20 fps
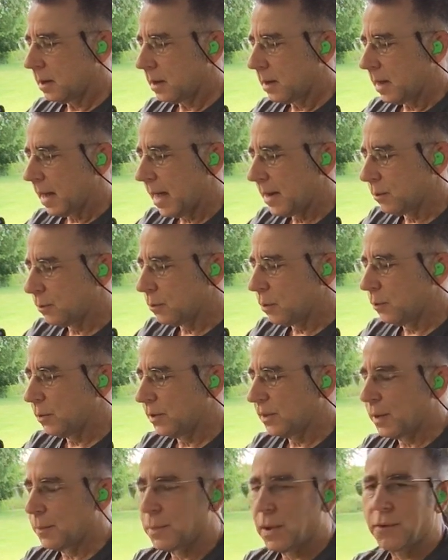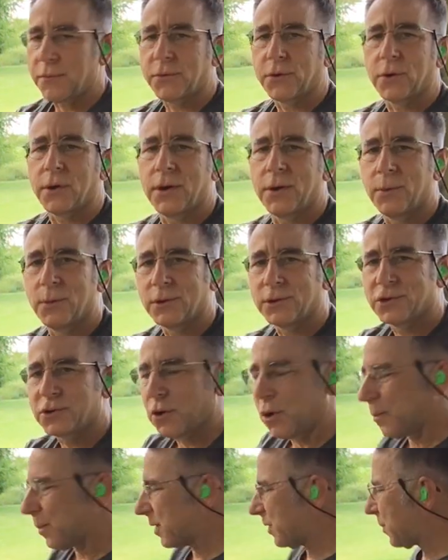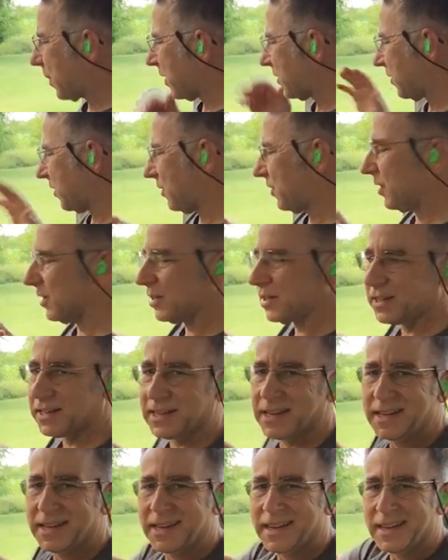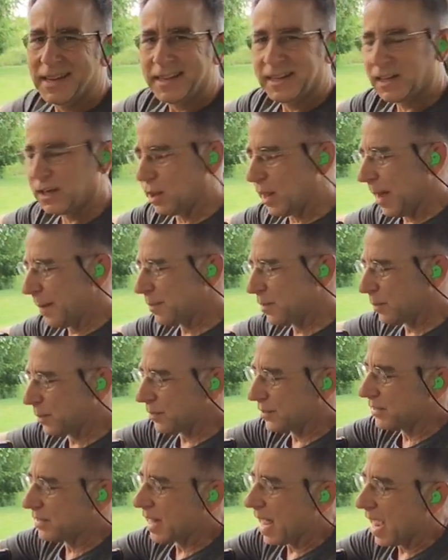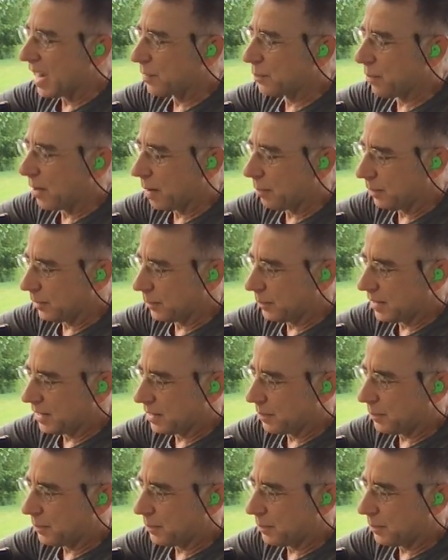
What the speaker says: I don't know that the buffer will show up as much as just the collapsible stock probably be the